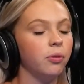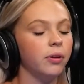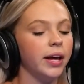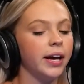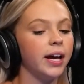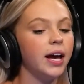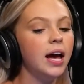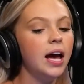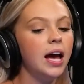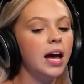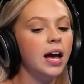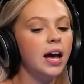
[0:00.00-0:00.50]

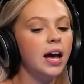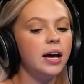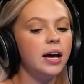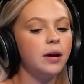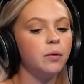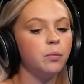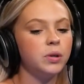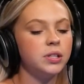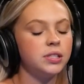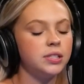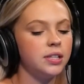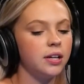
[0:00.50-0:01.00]
Like,
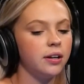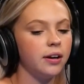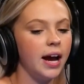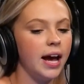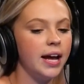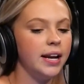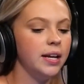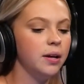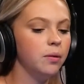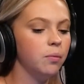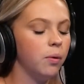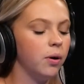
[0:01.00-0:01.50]
was there
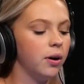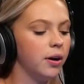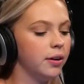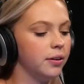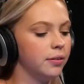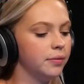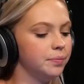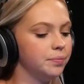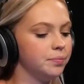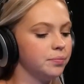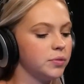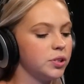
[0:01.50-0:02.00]

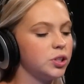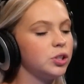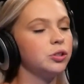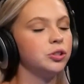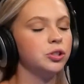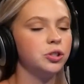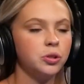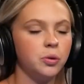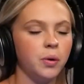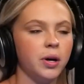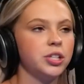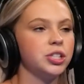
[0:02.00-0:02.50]
anyone, so
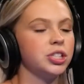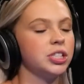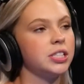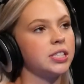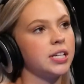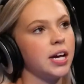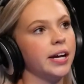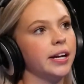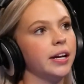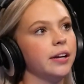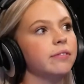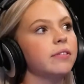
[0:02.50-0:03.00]
two questions
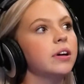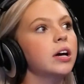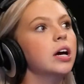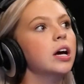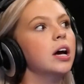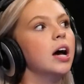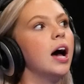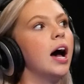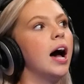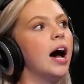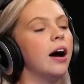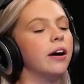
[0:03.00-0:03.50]
kind of,
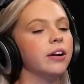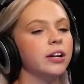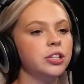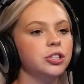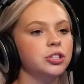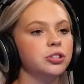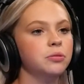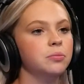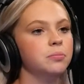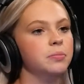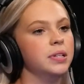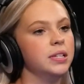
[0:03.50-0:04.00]
how did
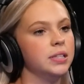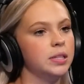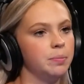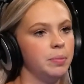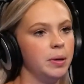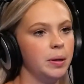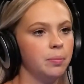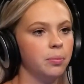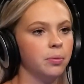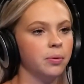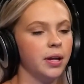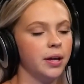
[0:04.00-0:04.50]
you meet the
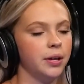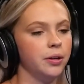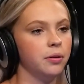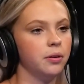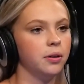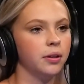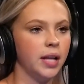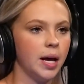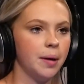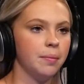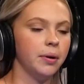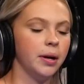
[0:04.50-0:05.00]
people that you
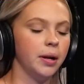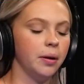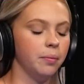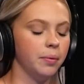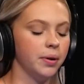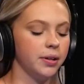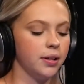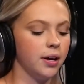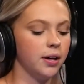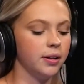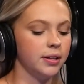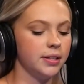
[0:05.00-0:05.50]
collaborated
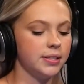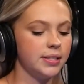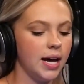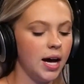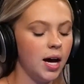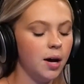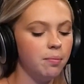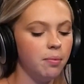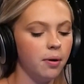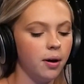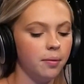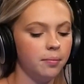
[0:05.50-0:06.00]
with on this
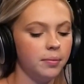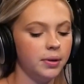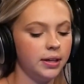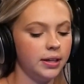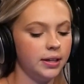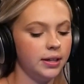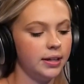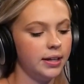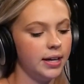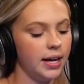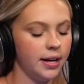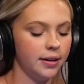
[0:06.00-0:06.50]
album
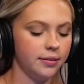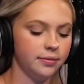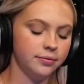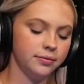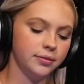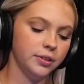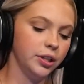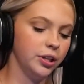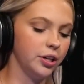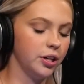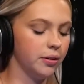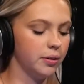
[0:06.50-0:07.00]
and get,
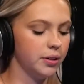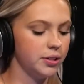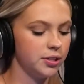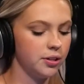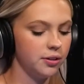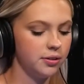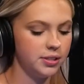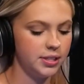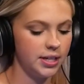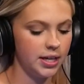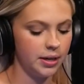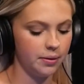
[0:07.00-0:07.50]
you know,
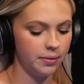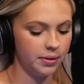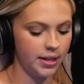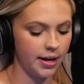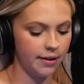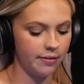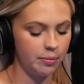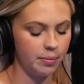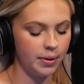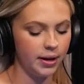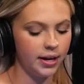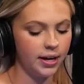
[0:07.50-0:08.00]
associated with
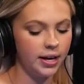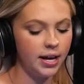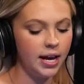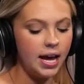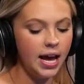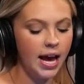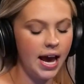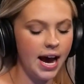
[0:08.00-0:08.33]
everybody?